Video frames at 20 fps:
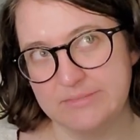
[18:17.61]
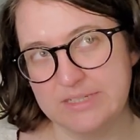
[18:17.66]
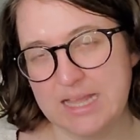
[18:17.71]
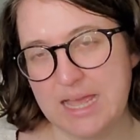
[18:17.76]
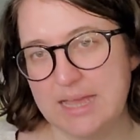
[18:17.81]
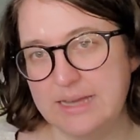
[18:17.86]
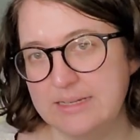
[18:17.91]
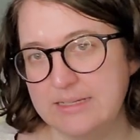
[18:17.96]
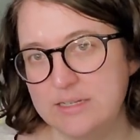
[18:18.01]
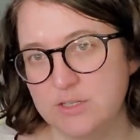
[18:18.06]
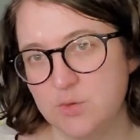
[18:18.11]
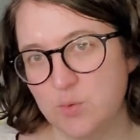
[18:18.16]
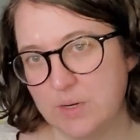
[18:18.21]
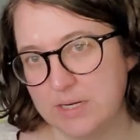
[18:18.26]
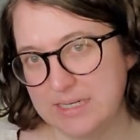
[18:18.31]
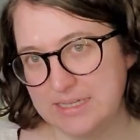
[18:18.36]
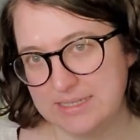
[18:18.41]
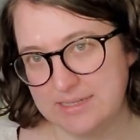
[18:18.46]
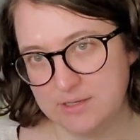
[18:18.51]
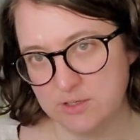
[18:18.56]
10 to
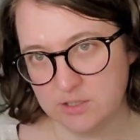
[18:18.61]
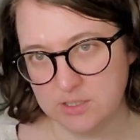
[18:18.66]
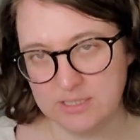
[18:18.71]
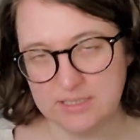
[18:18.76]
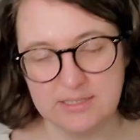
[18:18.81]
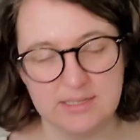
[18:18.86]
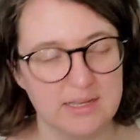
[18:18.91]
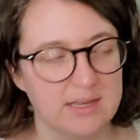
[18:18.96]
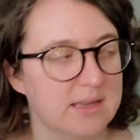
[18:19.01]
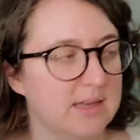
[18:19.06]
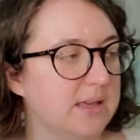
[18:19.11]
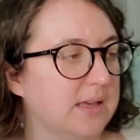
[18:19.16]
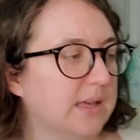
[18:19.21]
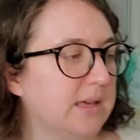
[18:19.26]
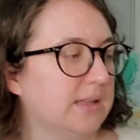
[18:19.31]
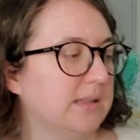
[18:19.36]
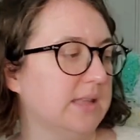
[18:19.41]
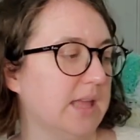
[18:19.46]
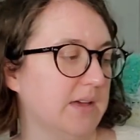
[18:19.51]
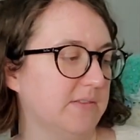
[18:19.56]
20 stitches
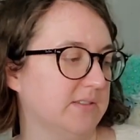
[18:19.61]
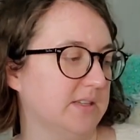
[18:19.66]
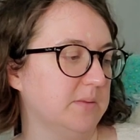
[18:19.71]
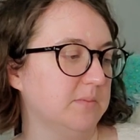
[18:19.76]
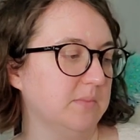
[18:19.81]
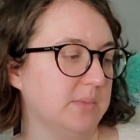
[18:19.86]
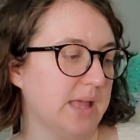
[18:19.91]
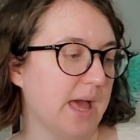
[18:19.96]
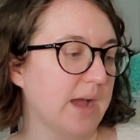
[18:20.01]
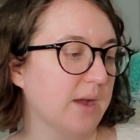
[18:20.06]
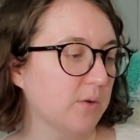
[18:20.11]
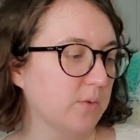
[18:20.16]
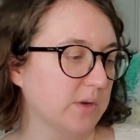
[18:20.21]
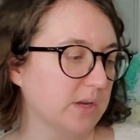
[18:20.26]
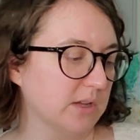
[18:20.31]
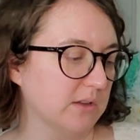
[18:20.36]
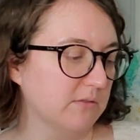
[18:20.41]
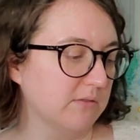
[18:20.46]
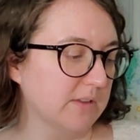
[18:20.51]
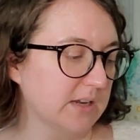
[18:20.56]
left in black
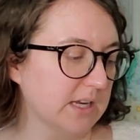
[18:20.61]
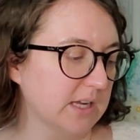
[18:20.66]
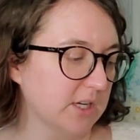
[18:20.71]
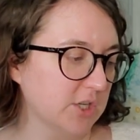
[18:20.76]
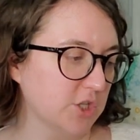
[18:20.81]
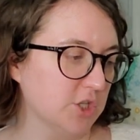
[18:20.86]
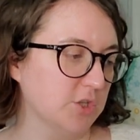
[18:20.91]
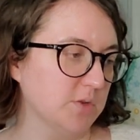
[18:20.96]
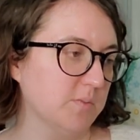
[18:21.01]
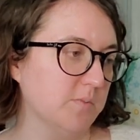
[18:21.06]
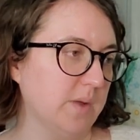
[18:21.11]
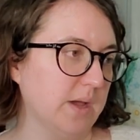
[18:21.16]
when I finish.